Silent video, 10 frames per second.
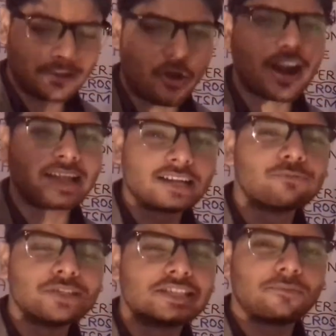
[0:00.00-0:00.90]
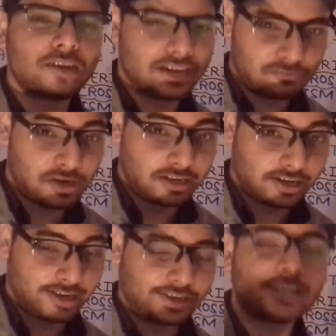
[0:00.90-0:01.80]
or either which differ in one
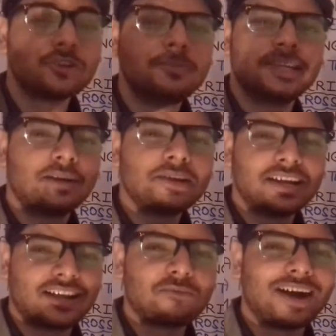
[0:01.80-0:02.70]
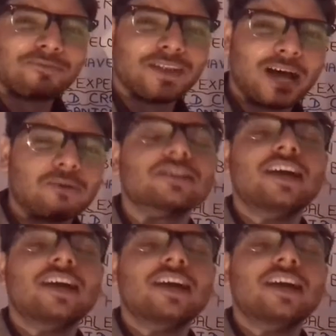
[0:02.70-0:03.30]
trait, it will be coming under white flower,